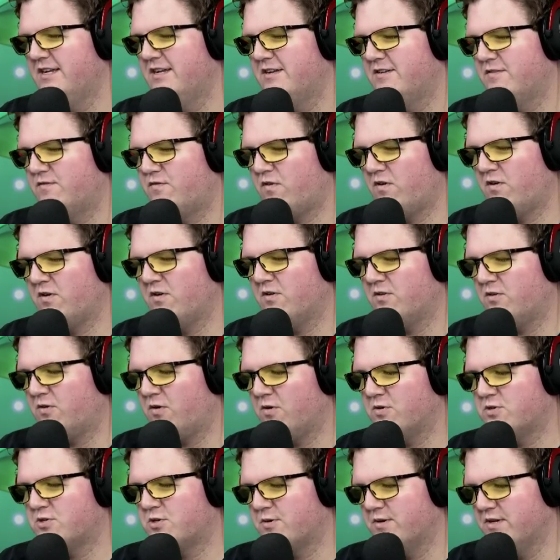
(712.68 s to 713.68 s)
Okay. For
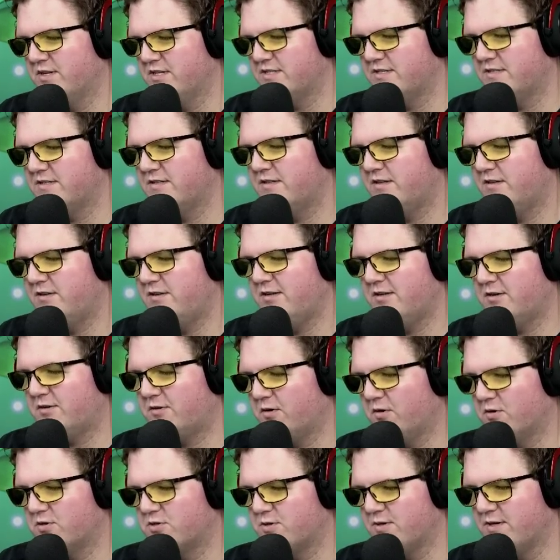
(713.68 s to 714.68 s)
groceries. You need
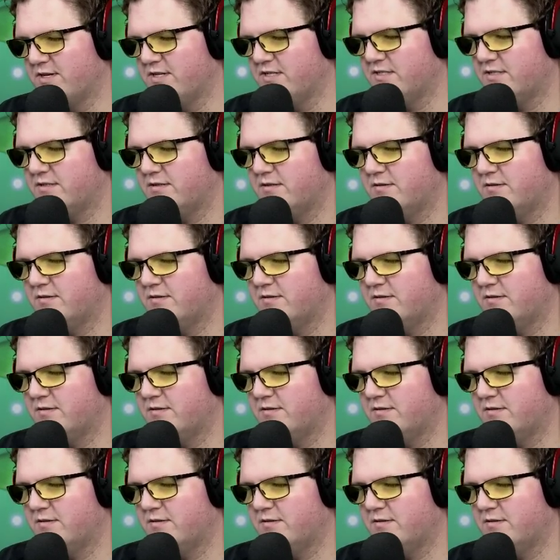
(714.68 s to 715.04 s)
groceries.